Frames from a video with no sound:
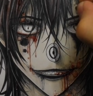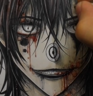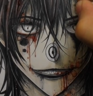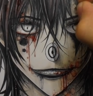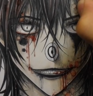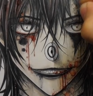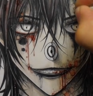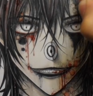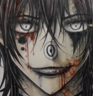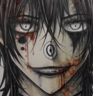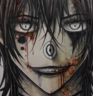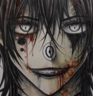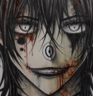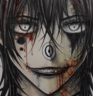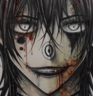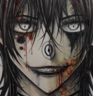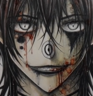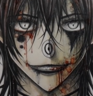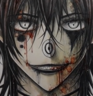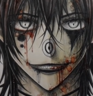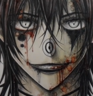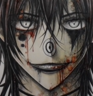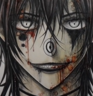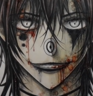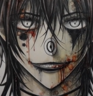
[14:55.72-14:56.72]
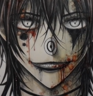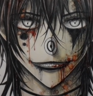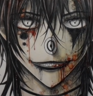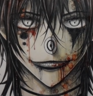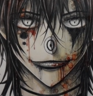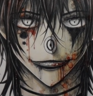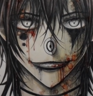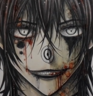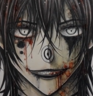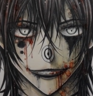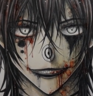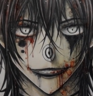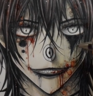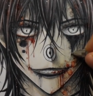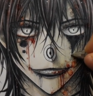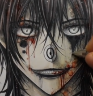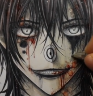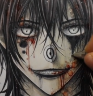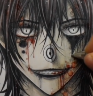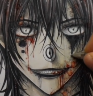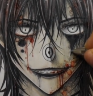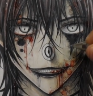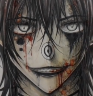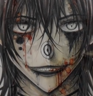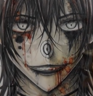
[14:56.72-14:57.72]
find me in front of my son,
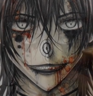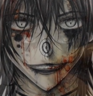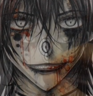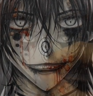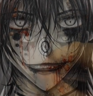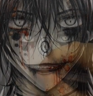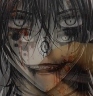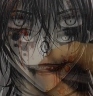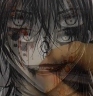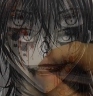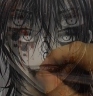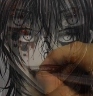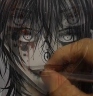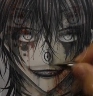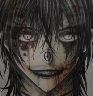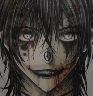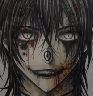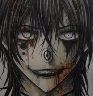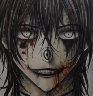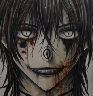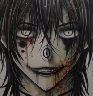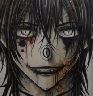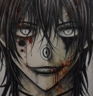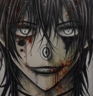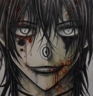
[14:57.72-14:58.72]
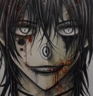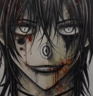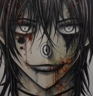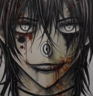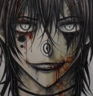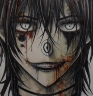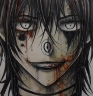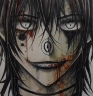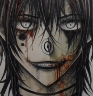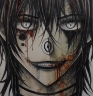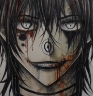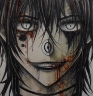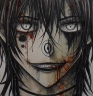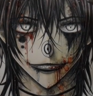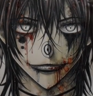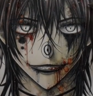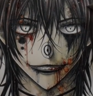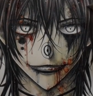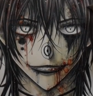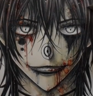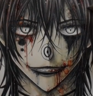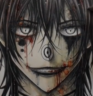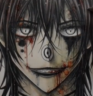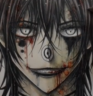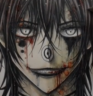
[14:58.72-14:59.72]
still wielding the knife covered in my
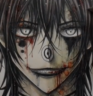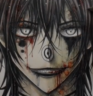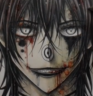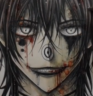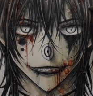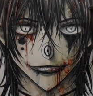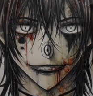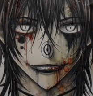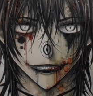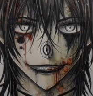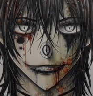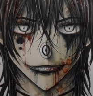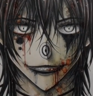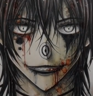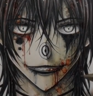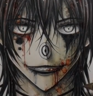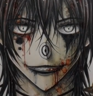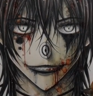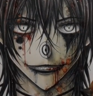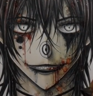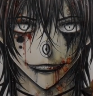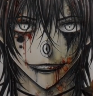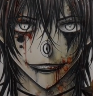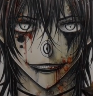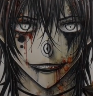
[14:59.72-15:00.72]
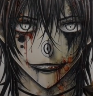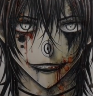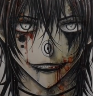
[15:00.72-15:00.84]
baby's blood.